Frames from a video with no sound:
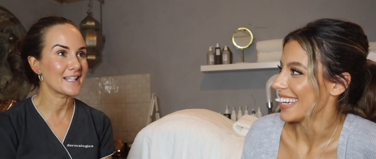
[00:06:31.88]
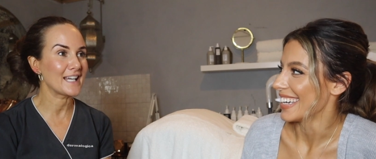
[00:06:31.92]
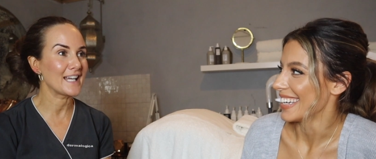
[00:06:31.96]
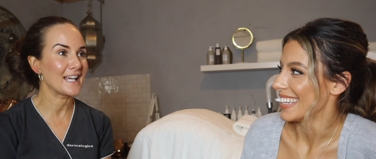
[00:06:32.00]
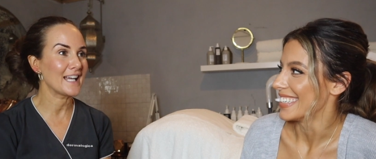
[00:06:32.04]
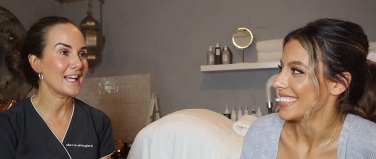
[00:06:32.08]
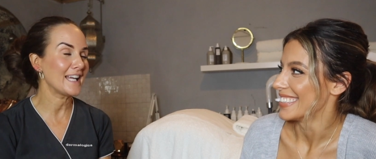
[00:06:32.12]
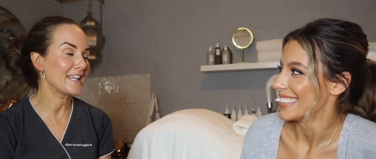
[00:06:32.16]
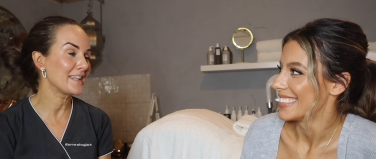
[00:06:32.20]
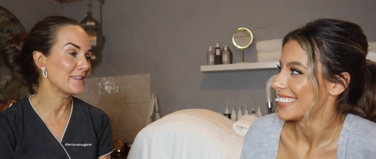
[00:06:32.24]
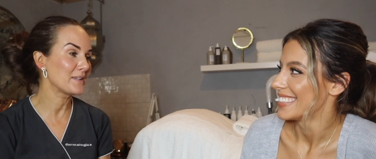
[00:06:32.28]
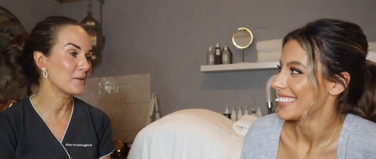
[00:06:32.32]

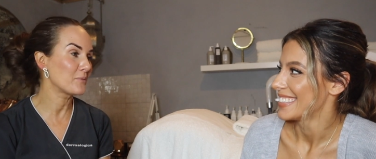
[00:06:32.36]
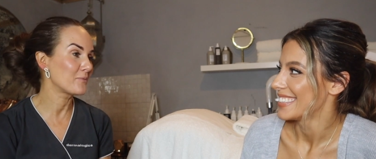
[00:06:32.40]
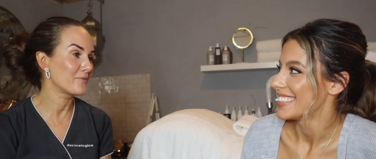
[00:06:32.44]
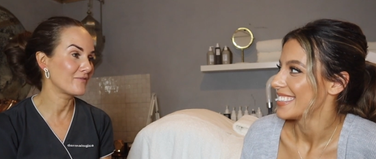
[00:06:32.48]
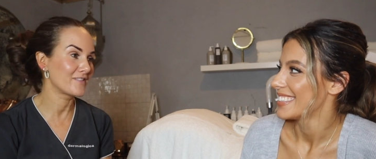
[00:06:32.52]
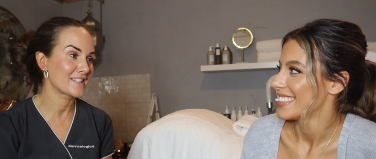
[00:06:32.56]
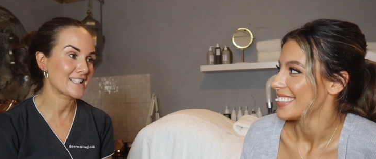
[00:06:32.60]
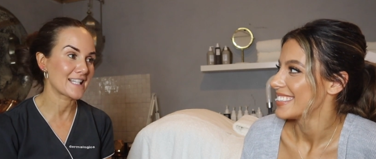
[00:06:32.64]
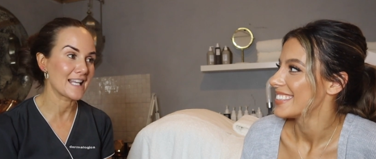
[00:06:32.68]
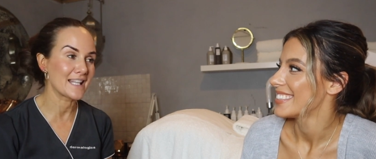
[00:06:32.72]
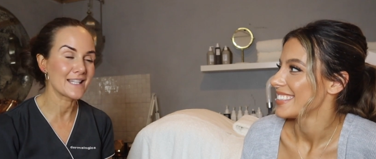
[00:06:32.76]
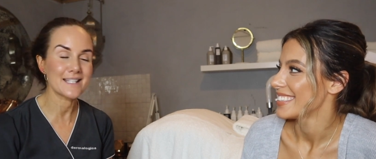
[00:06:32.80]
Speaker 1: yeah. in
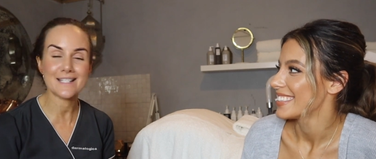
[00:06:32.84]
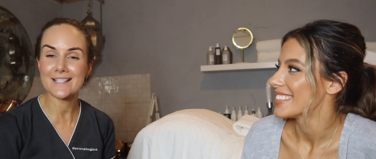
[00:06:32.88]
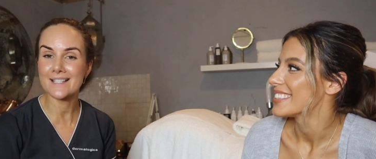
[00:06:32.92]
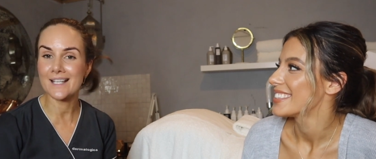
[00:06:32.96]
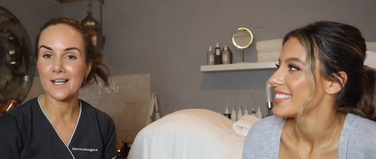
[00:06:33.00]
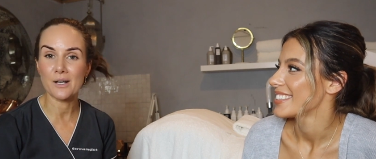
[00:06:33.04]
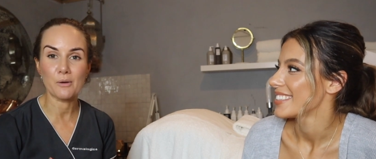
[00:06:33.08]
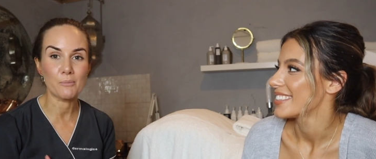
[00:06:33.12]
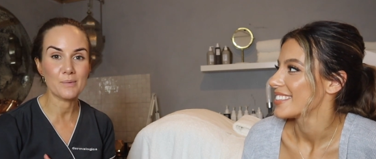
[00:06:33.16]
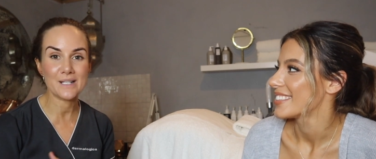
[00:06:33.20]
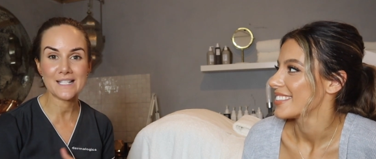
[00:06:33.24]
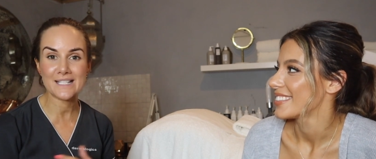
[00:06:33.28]
the sense
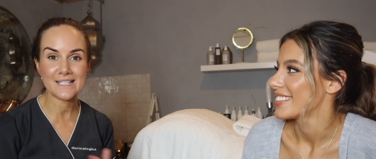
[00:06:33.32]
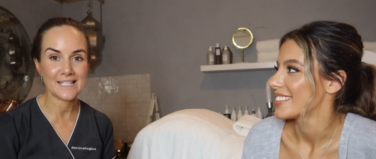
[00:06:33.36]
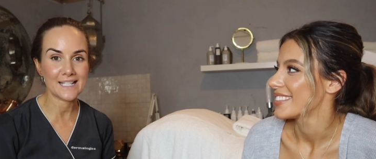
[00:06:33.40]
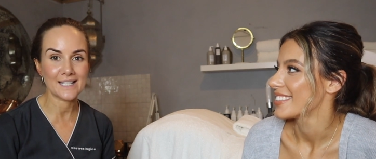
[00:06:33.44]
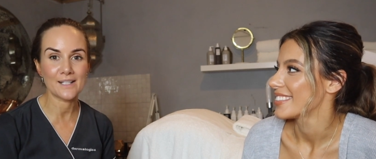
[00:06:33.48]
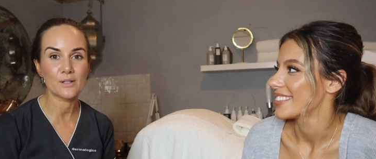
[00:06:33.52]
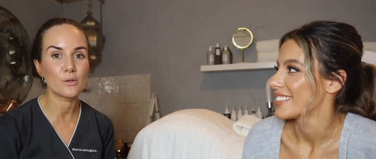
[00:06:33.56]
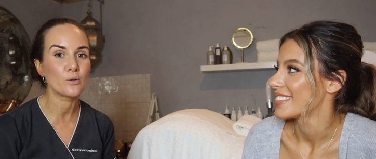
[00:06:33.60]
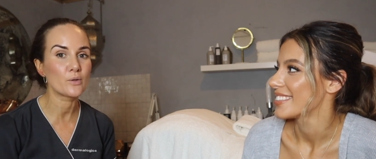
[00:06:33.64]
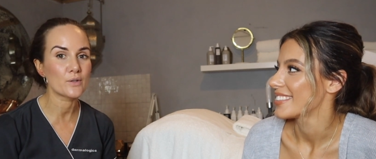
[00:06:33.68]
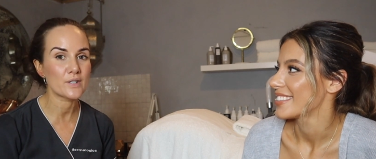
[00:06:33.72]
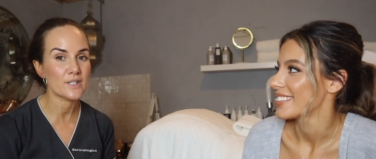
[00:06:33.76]
that we
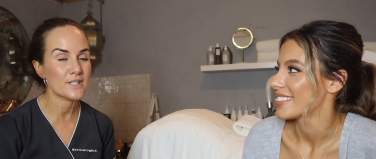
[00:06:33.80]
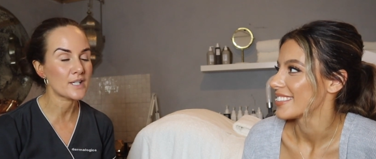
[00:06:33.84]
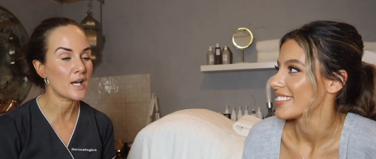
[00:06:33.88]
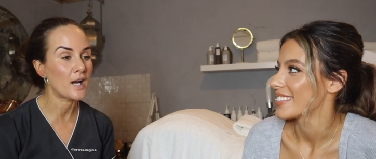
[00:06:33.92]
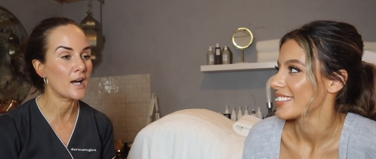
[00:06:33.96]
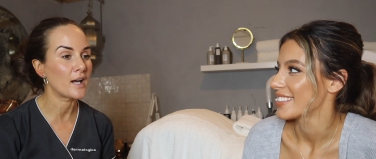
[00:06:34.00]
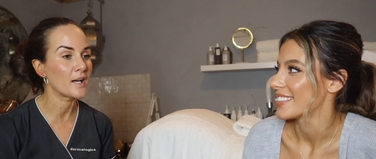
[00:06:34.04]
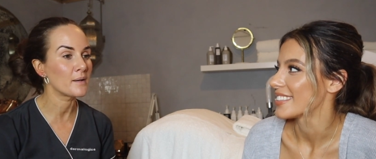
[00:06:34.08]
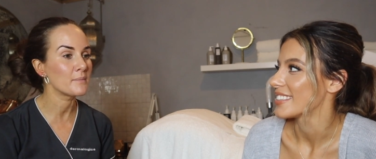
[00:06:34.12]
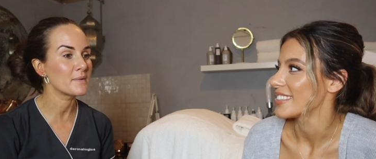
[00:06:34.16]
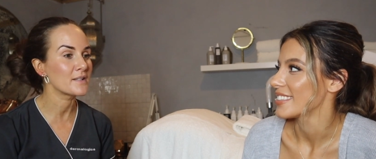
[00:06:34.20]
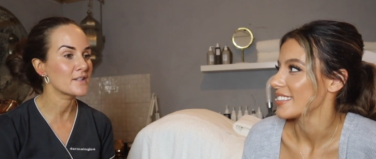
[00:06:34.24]
see it all the
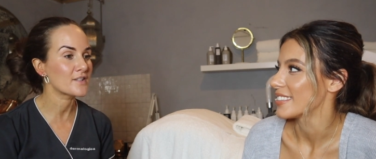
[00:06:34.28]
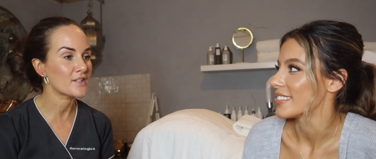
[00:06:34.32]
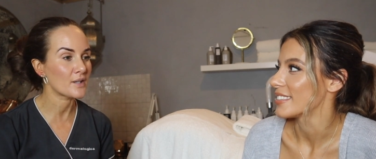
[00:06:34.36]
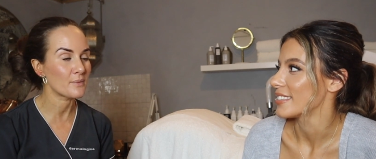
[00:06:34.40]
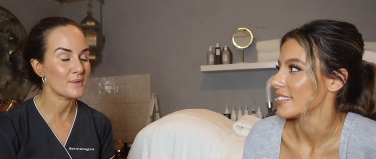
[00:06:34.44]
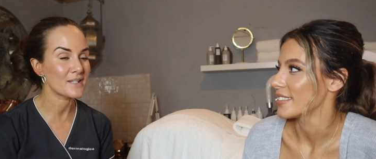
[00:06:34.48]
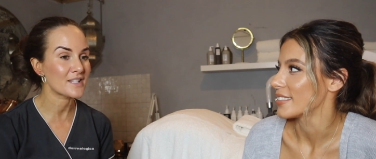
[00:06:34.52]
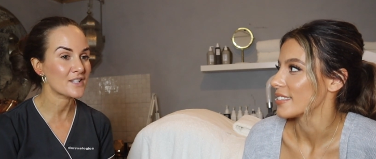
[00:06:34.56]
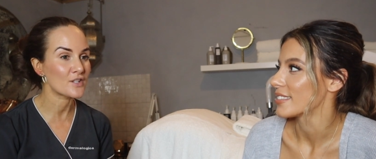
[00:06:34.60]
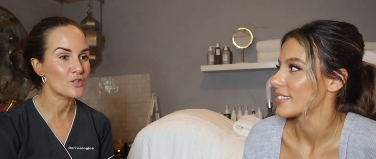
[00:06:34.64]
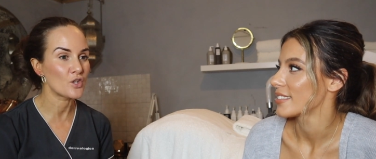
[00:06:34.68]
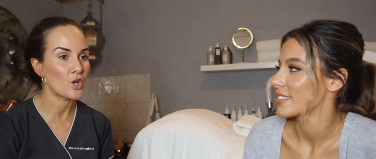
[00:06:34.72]
time, and
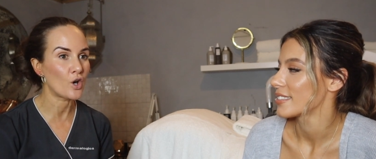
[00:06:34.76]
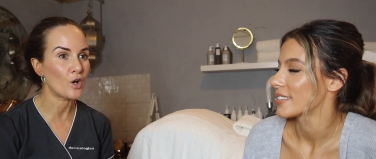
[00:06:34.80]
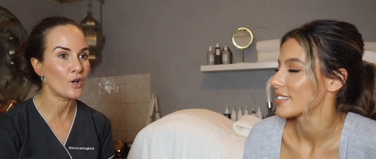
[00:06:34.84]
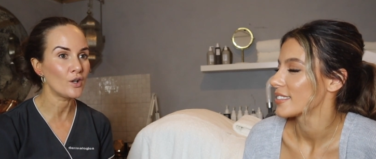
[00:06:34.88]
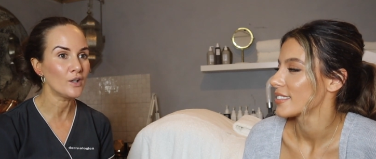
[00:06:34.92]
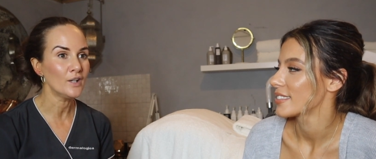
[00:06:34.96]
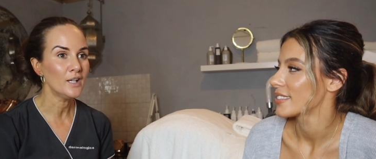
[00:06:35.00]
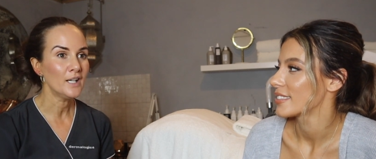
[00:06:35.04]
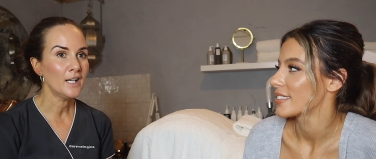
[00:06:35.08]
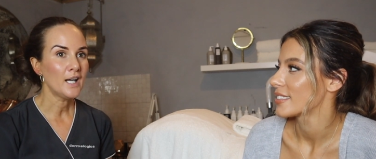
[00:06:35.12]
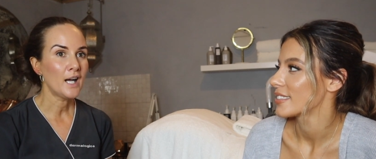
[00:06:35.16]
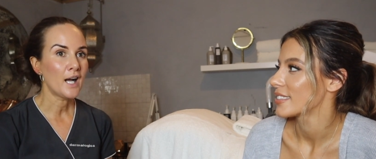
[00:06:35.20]
so mm. it's
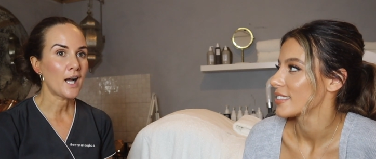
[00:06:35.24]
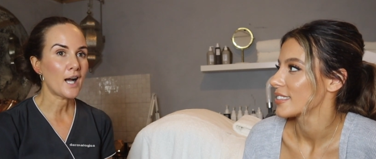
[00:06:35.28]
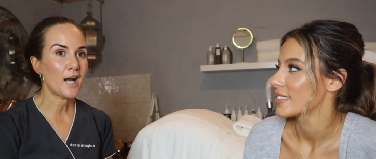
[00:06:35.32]
not.